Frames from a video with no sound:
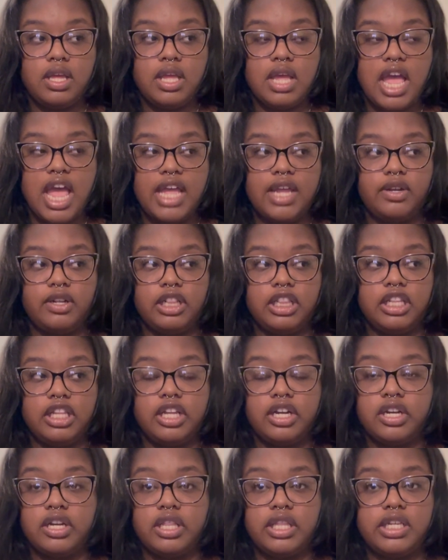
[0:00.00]
I
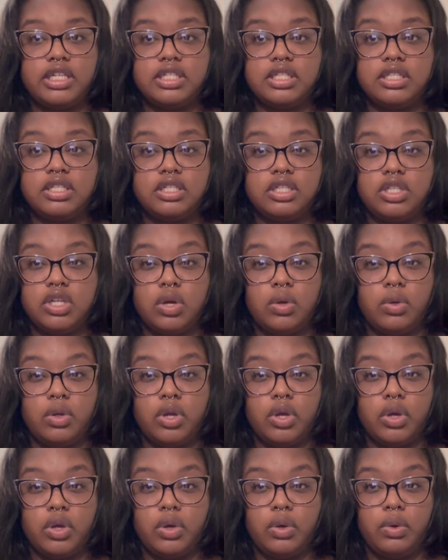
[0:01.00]
literally just don't
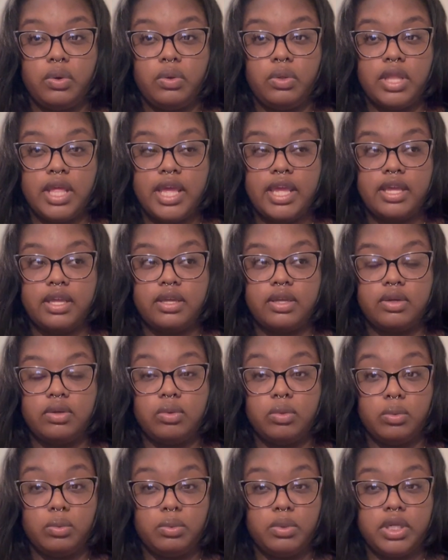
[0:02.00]
know like
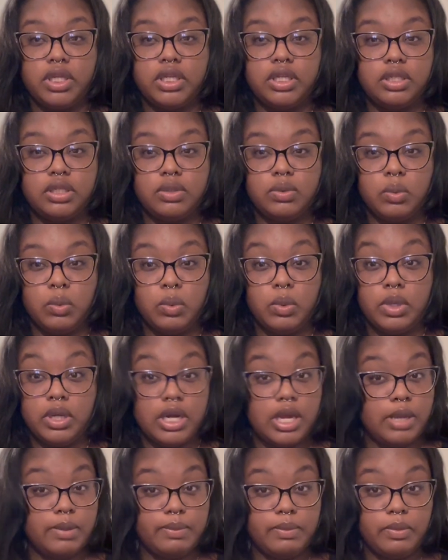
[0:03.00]

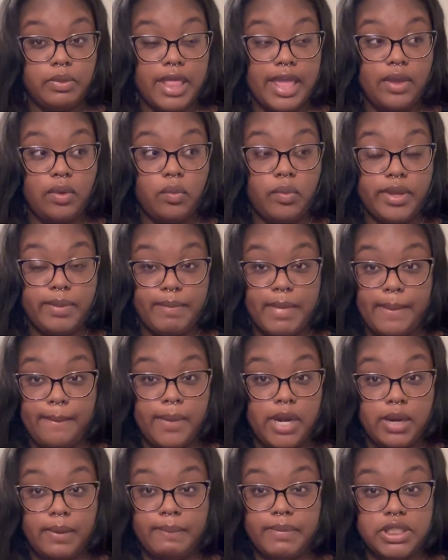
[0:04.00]
what my
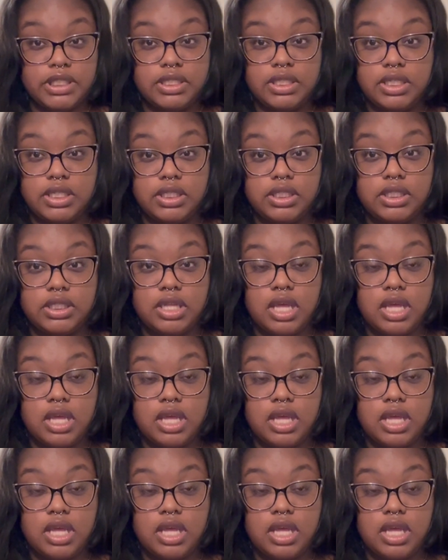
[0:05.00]
purpose is.